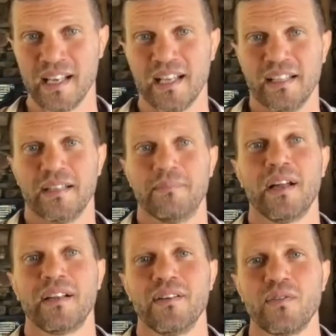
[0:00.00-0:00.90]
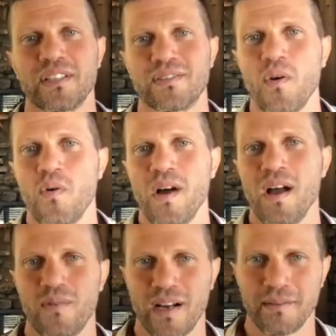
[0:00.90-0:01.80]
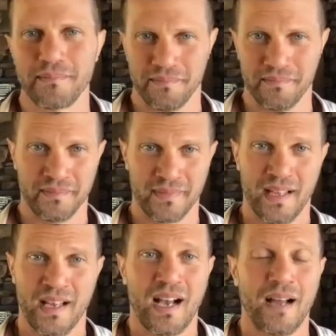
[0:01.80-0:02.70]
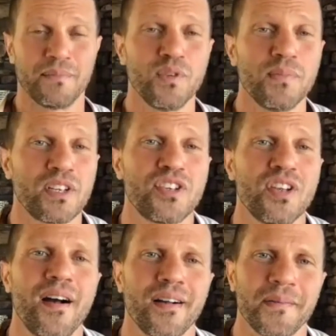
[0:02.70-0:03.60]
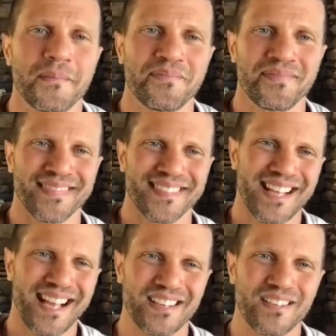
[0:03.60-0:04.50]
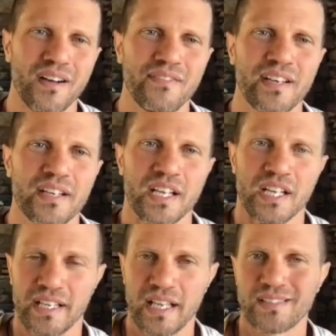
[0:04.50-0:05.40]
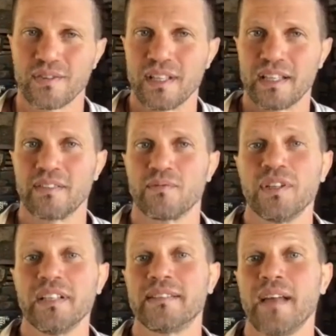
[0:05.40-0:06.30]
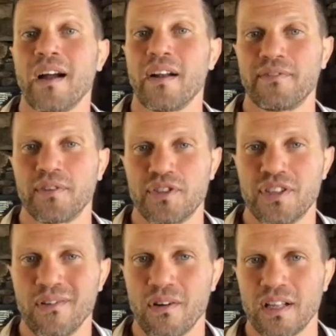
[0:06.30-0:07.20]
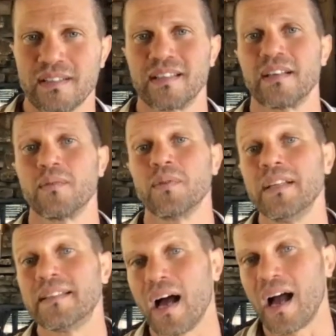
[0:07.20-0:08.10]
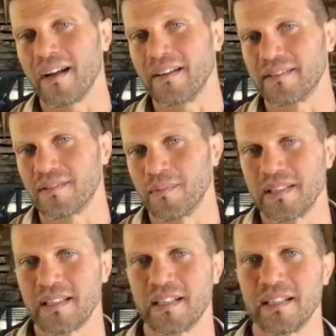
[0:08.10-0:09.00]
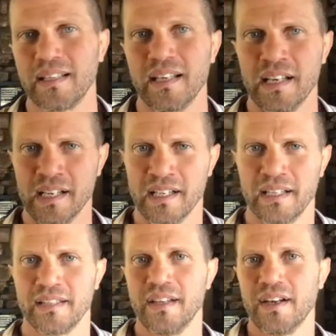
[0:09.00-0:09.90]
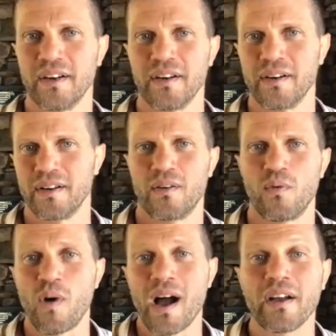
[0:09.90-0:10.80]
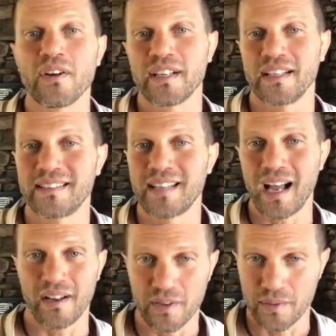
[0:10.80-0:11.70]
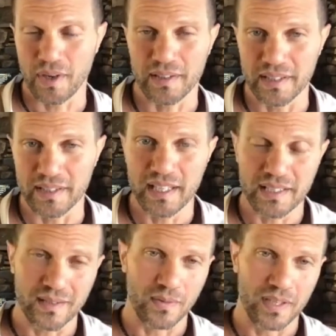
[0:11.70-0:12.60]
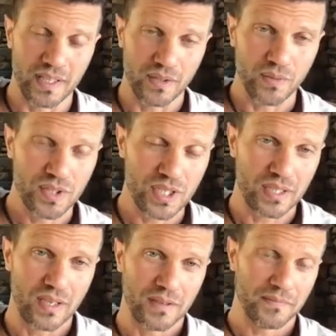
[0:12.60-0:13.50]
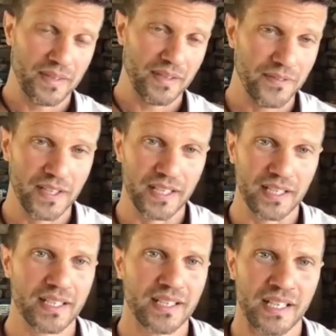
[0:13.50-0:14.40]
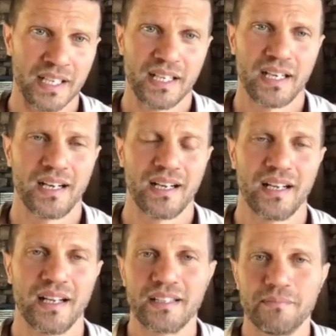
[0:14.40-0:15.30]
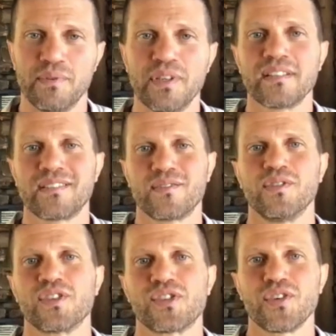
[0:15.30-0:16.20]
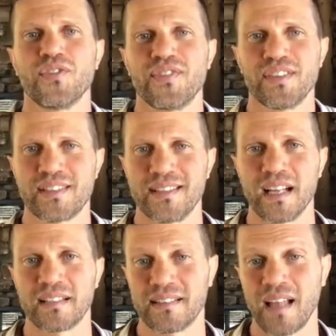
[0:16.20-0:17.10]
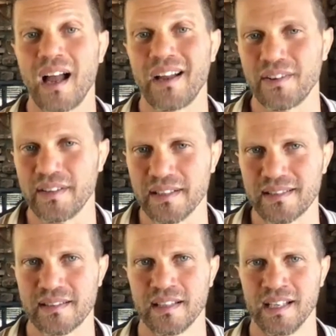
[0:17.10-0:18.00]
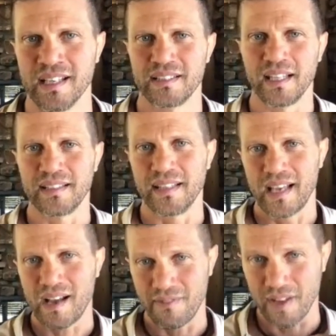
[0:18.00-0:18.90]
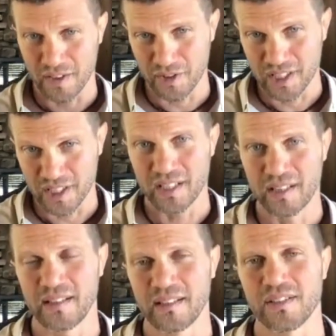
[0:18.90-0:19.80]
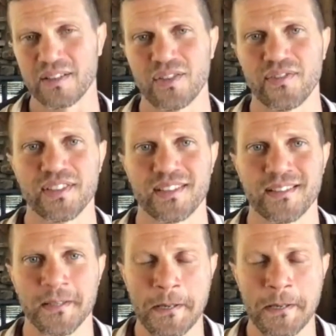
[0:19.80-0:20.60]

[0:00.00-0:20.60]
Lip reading: And then the body notice, oh, wow, I'm too much young. I don't have any. Yeah. So they get really tired after Qigong class. They get really tired. So basically they're wired and tired throughout the day. So when they do Qigong, they're feeling it brings to the surface that tiredness that they have underneath the surface.